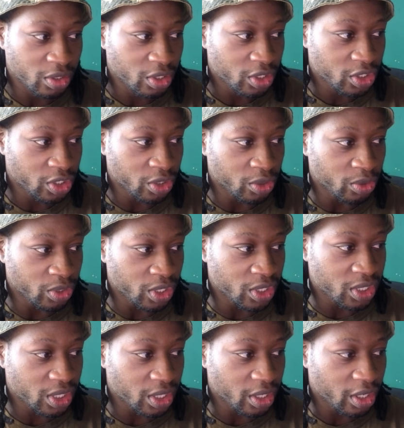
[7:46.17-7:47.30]
So
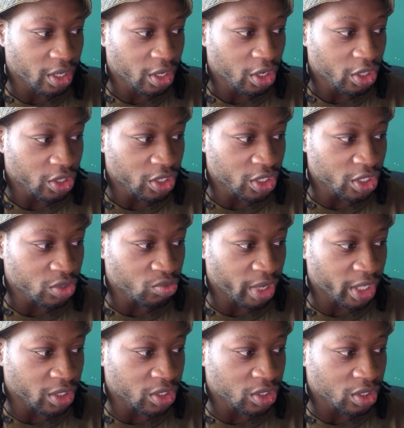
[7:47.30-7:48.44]
these
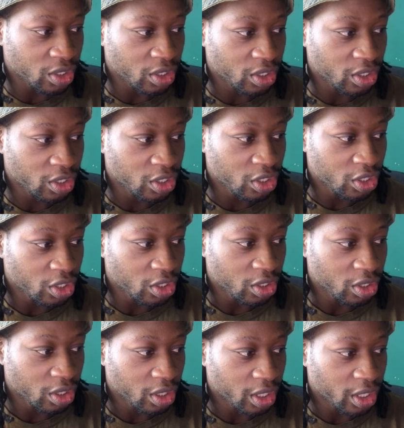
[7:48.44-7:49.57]
red
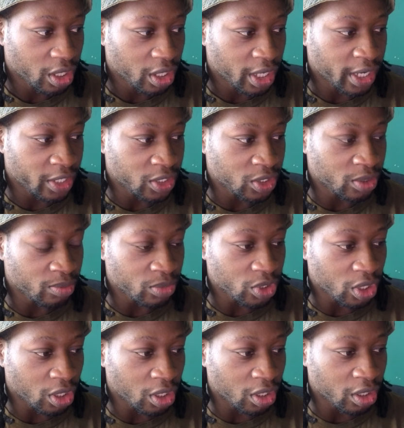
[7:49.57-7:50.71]
items
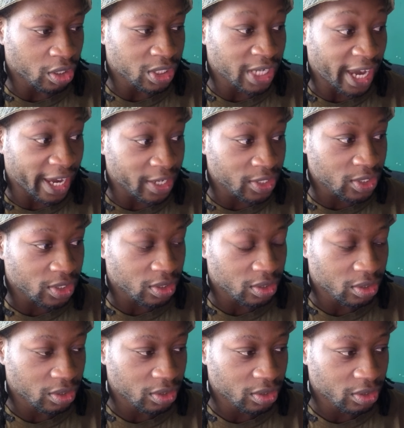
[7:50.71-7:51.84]
are tags,
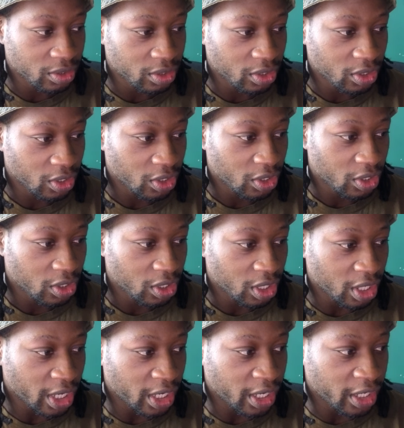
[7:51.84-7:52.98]

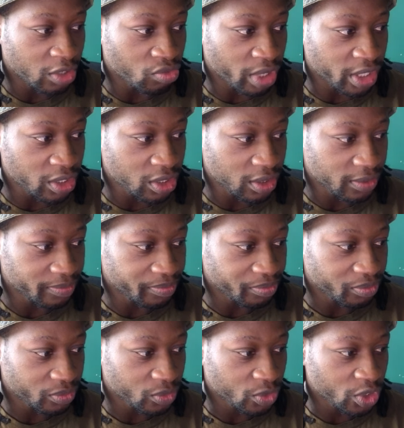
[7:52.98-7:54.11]
highlighted red.
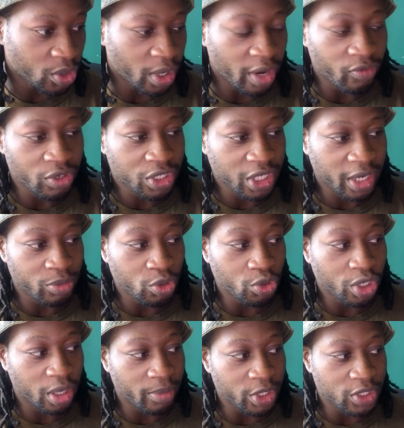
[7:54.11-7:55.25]
So every time you
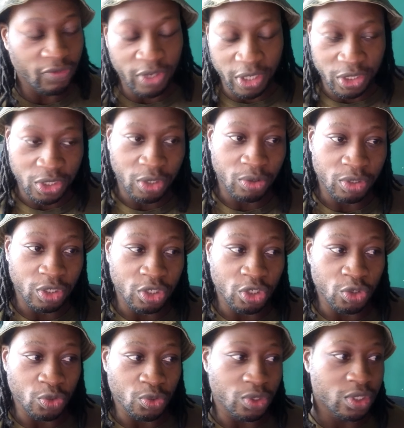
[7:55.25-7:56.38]
come into VS Code and
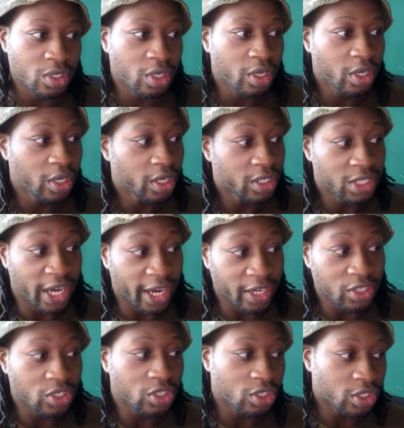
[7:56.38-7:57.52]
use
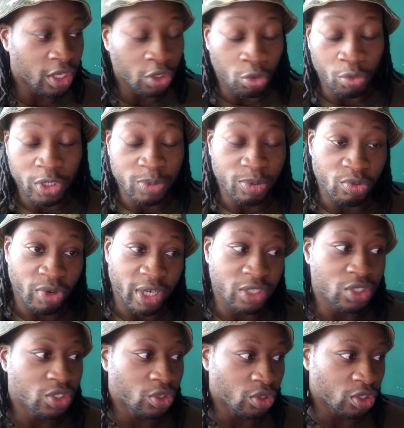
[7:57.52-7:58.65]
tags, they'll always be red,
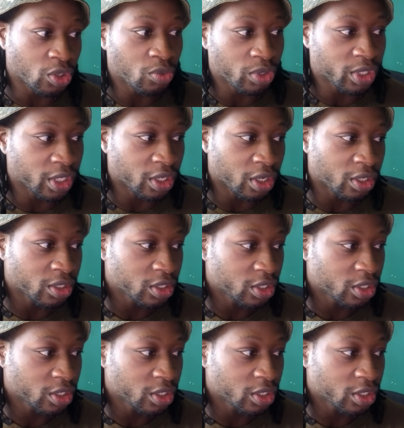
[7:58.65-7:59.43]
so you know what they are.